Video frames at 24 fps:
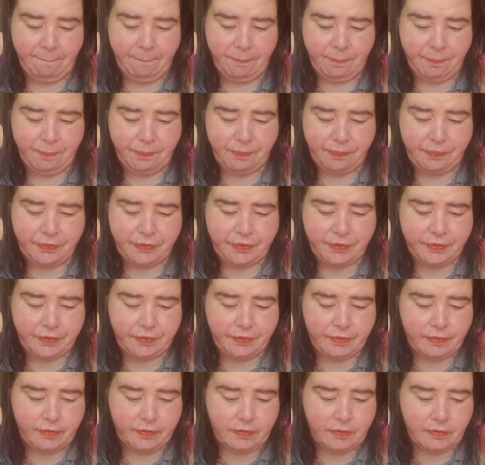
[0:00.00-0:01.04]

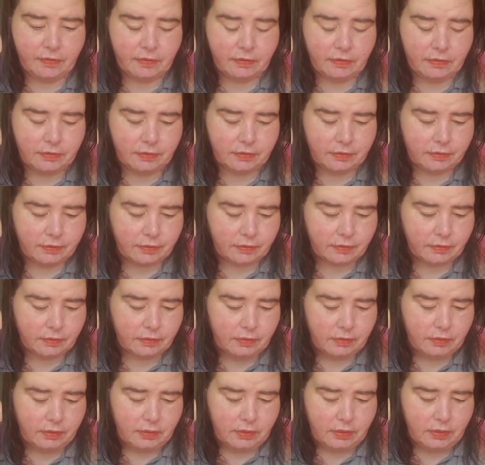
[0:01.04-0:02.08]

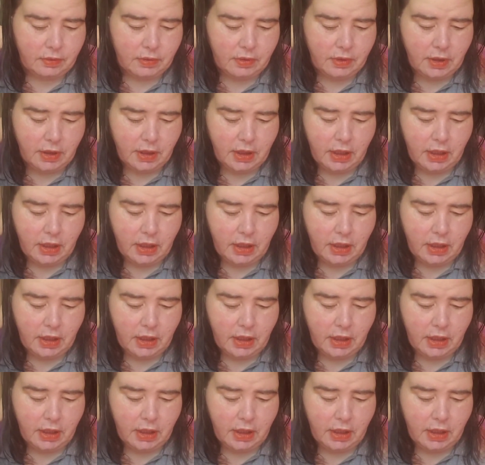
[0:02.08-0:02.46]
Nothing is said.